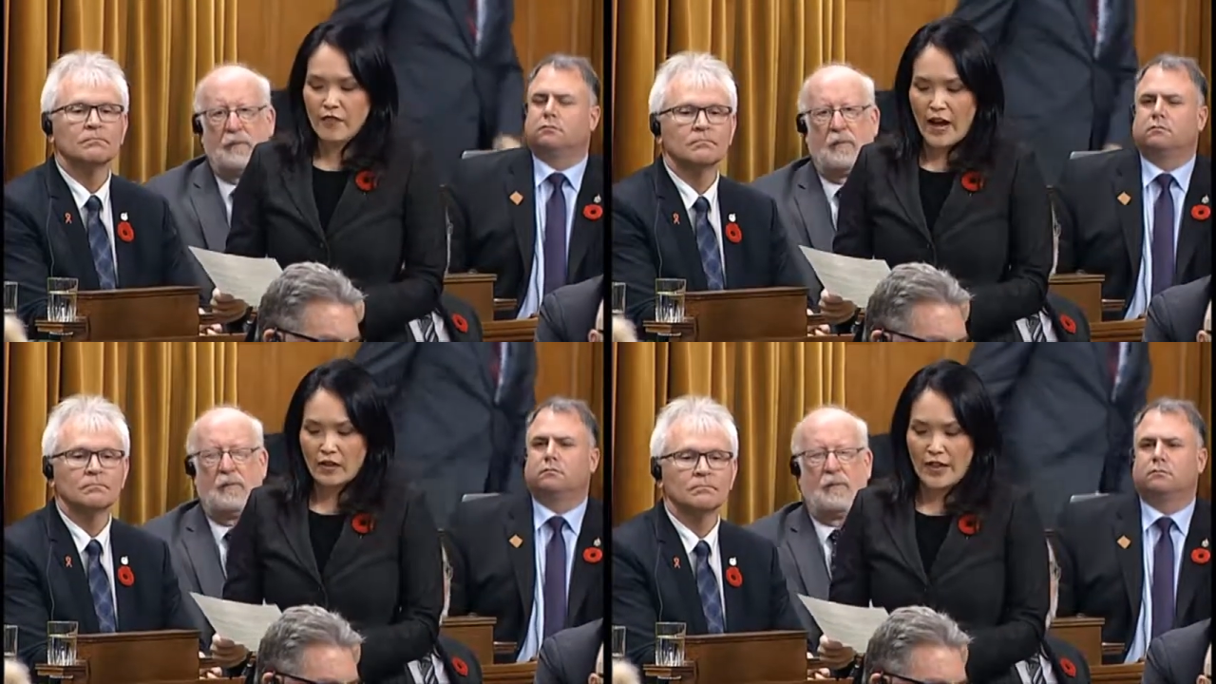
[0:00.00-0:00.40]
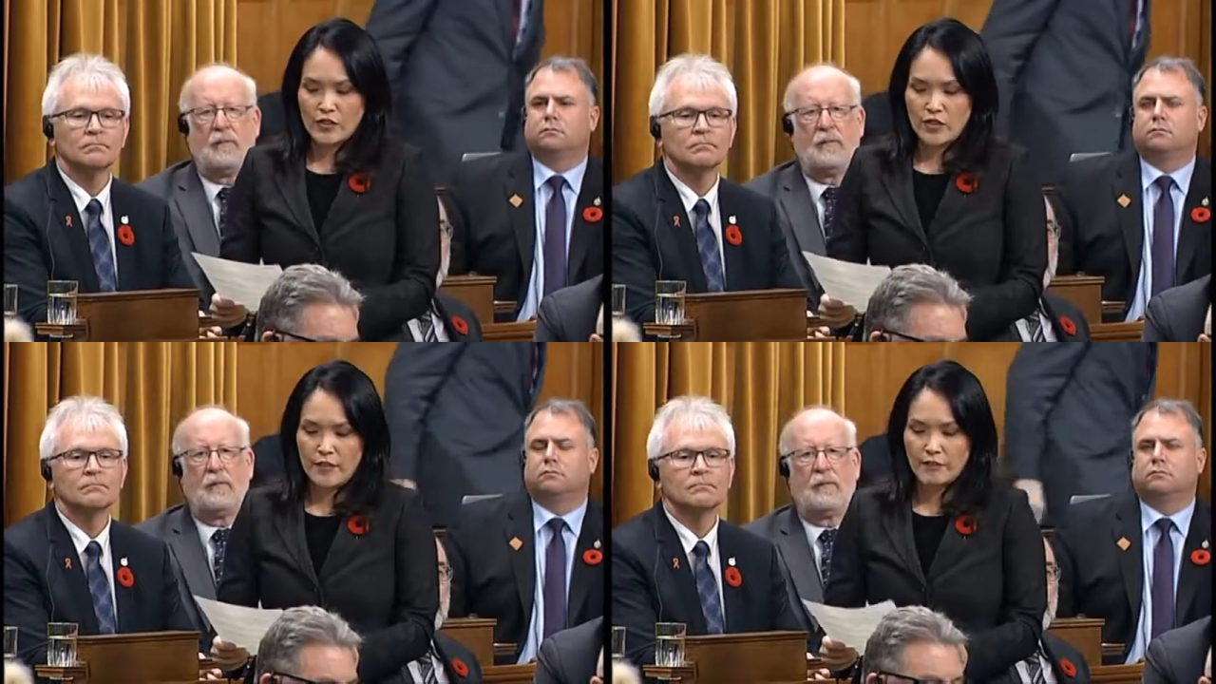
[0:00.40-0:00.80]

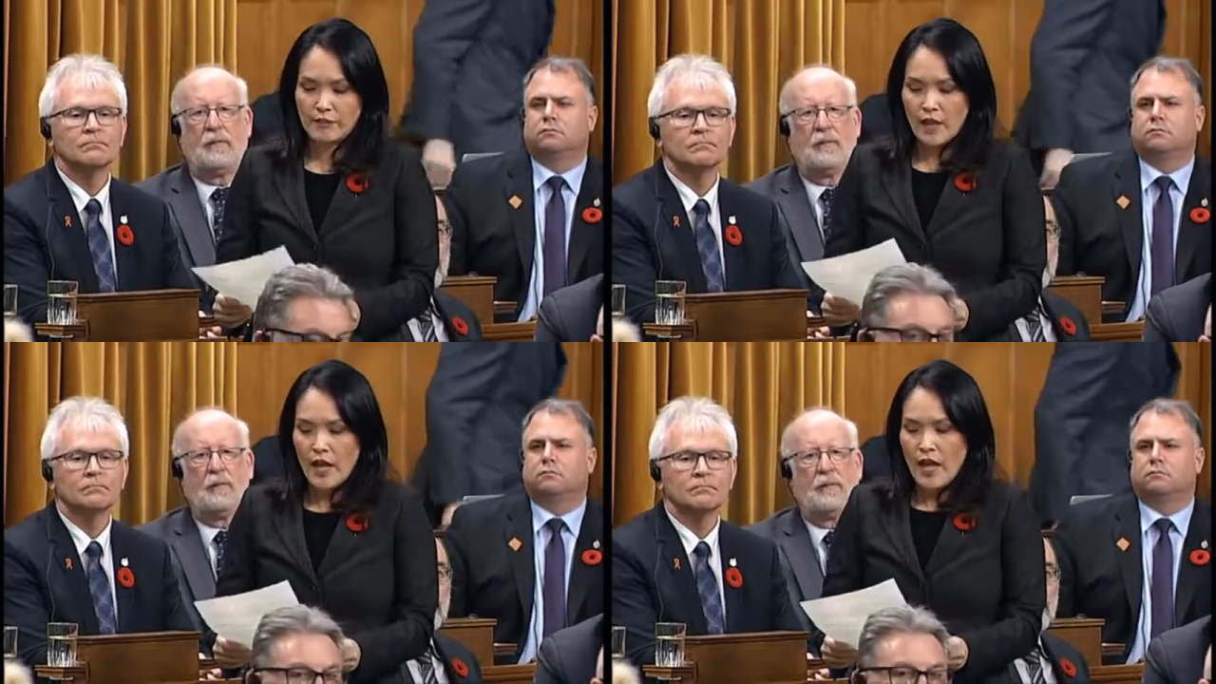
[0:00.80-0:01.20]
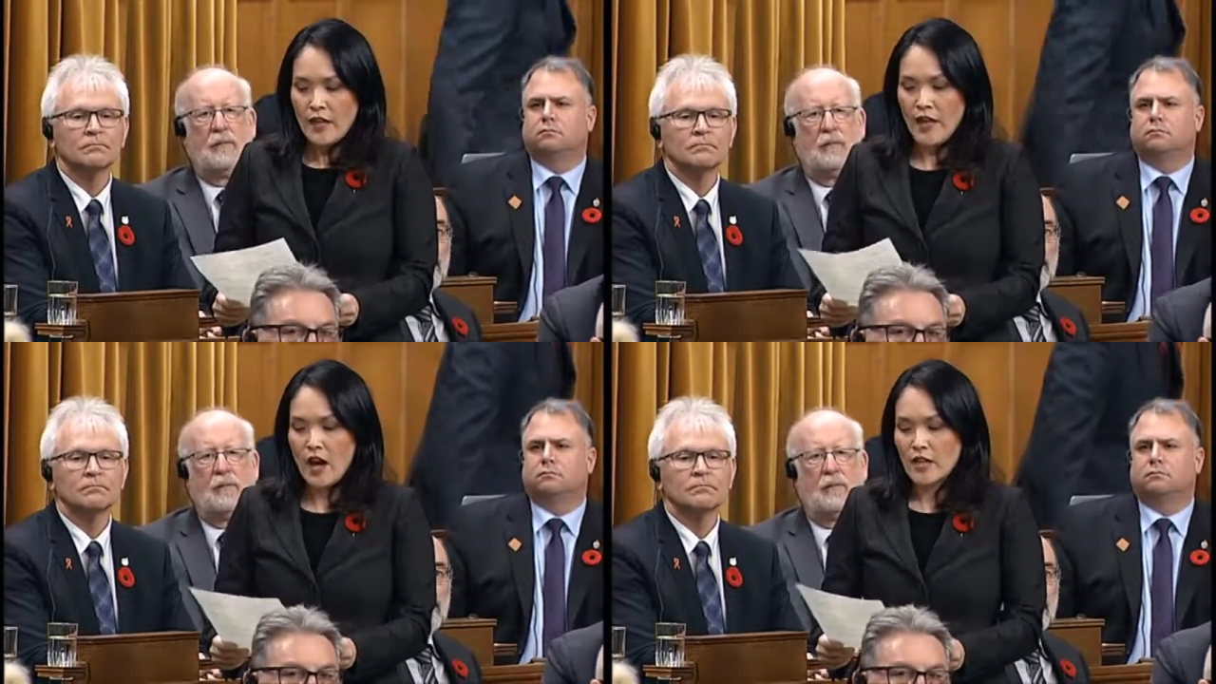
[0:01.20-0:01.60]
Speaker 1: violation.
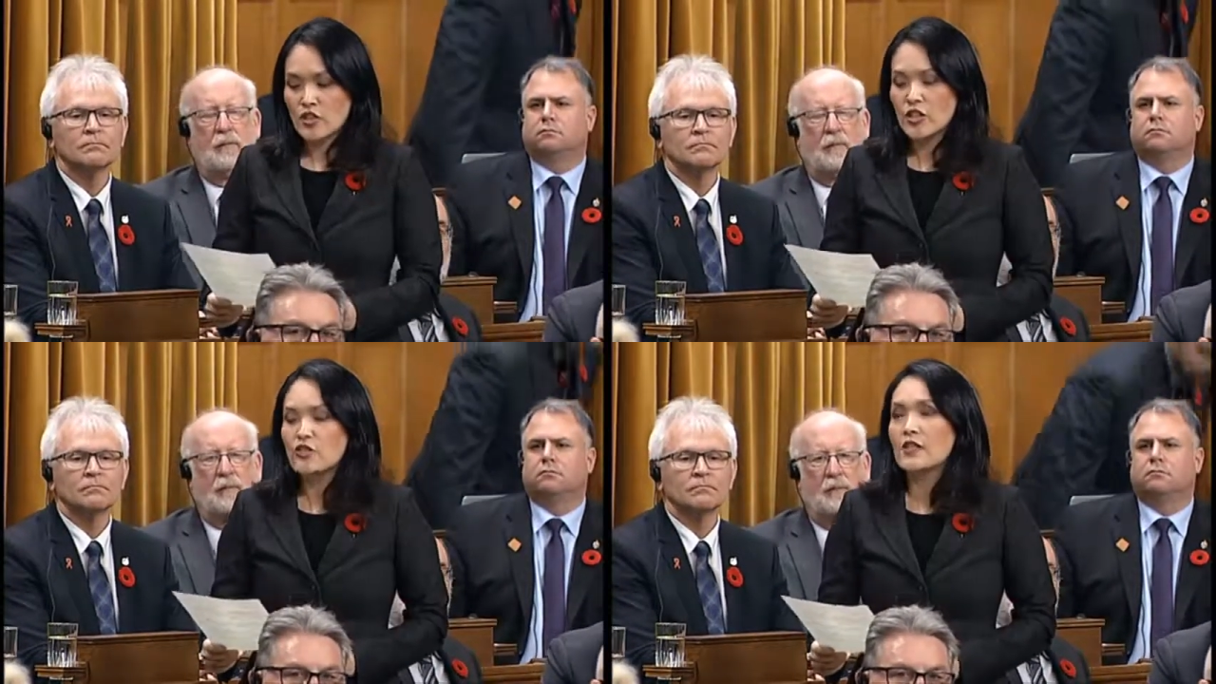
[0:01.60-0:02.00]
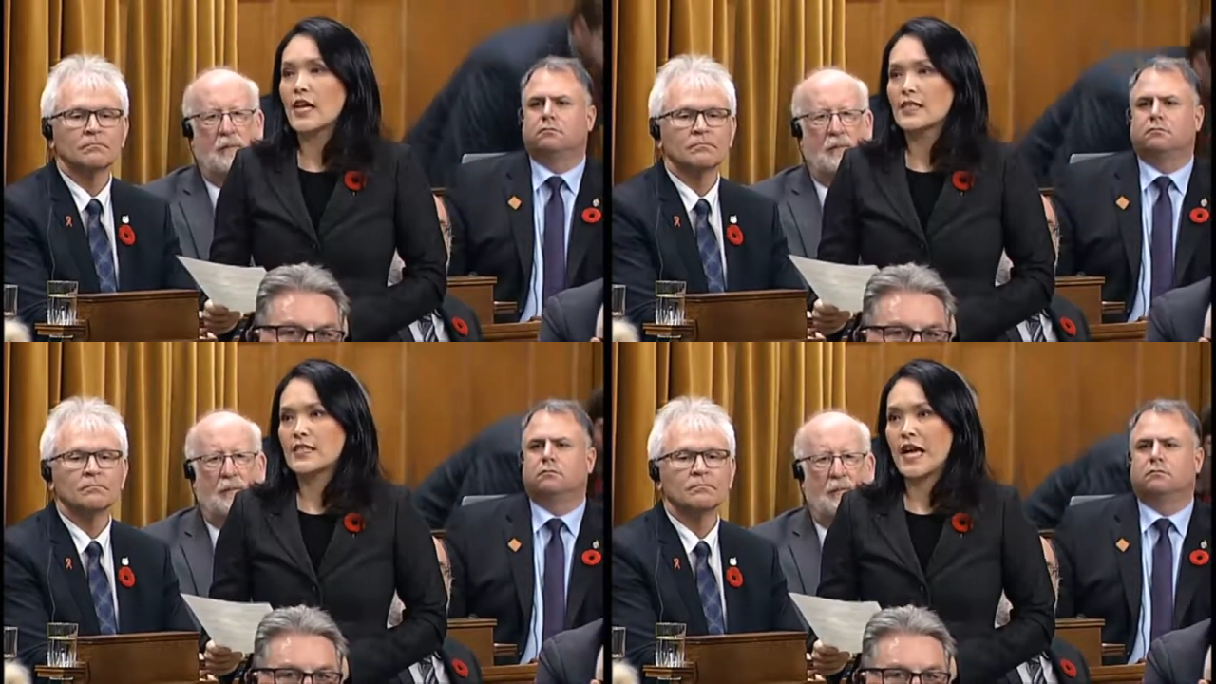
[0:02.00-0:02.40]
There are children
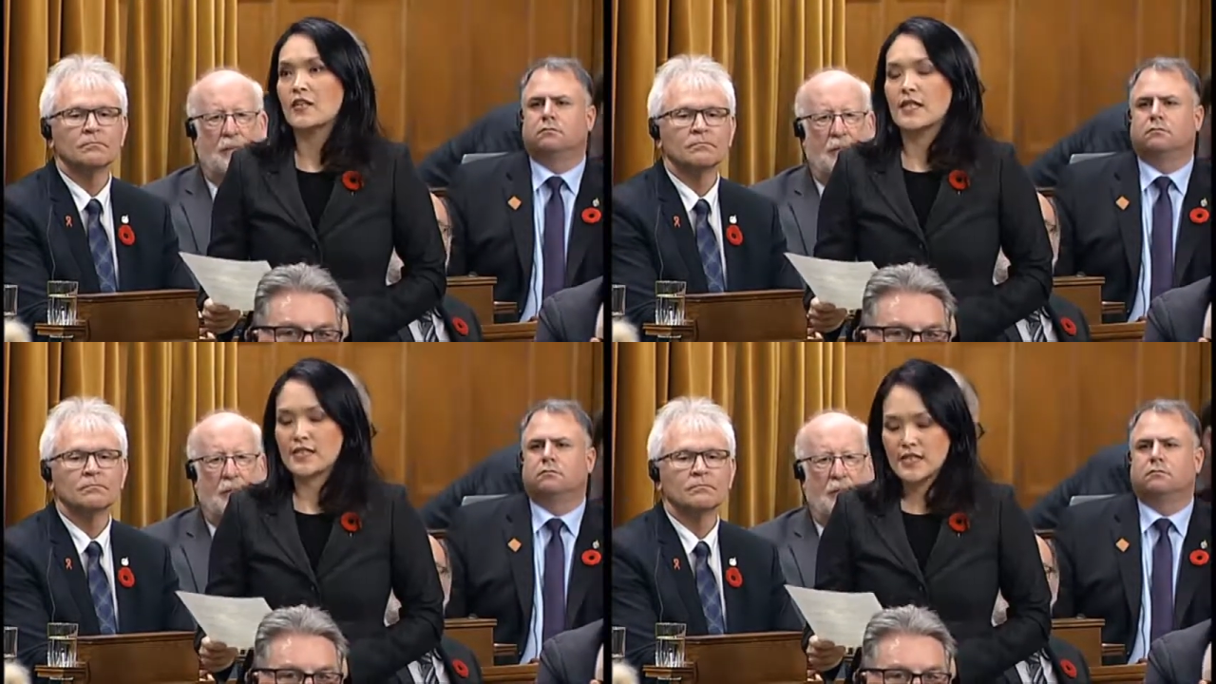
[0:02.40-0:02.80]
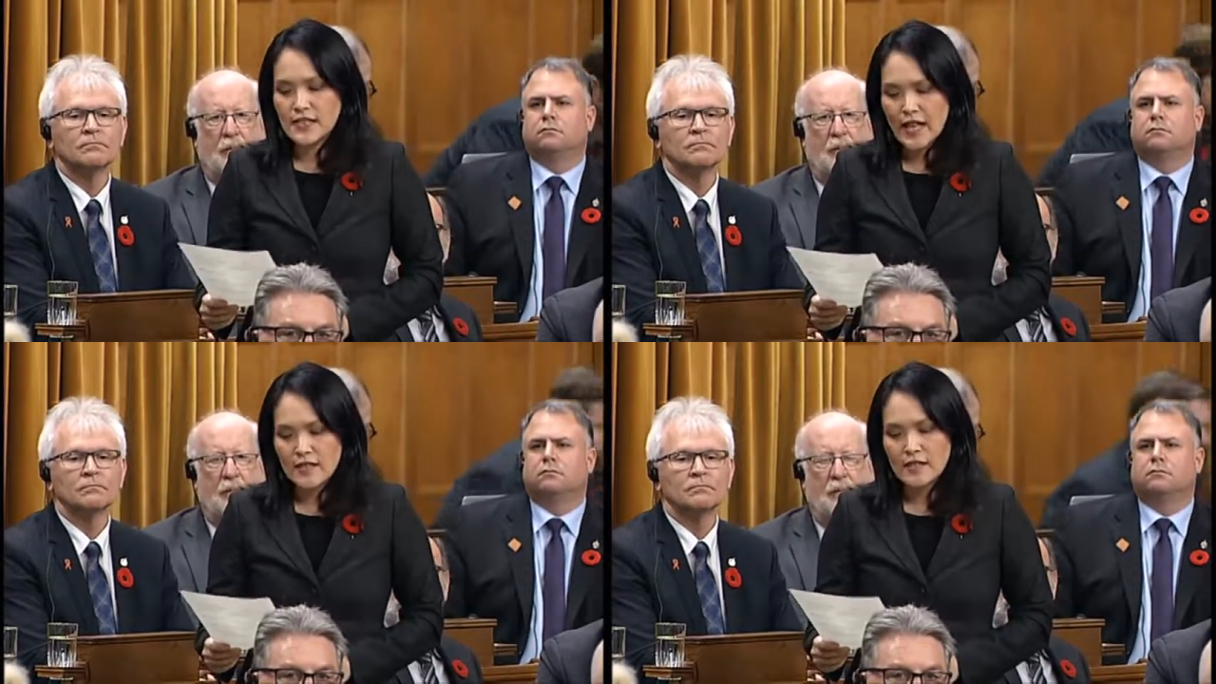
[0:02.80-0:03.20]
as young as
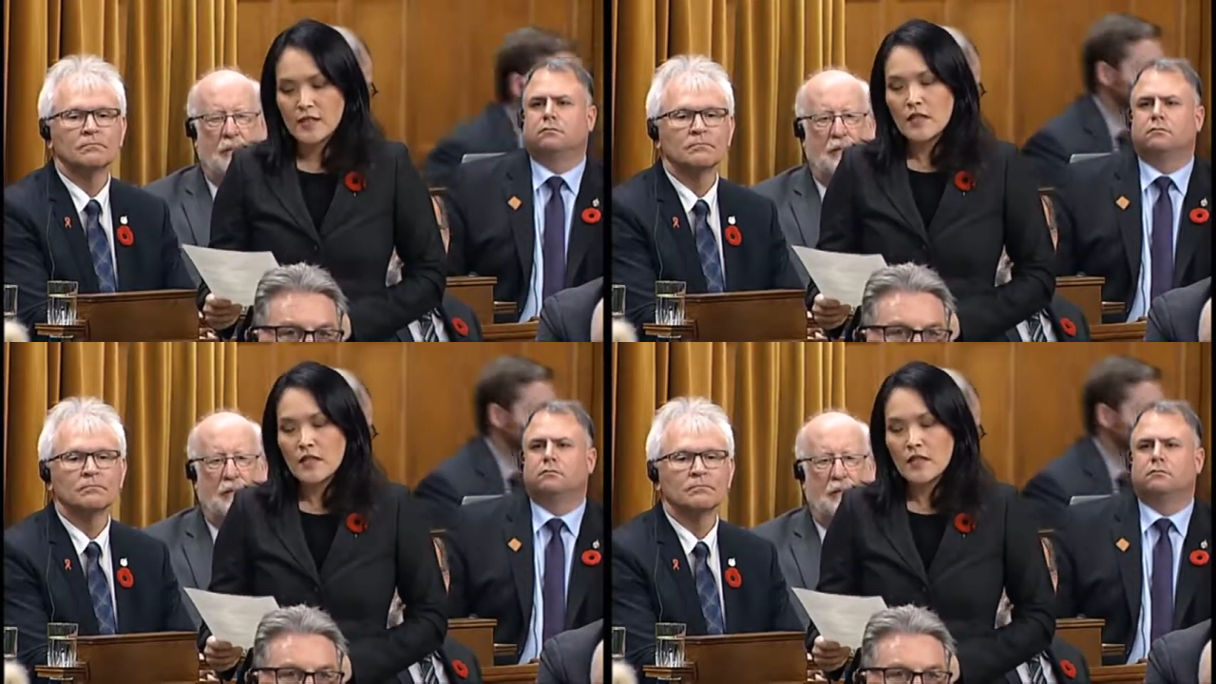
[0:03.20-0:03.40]
six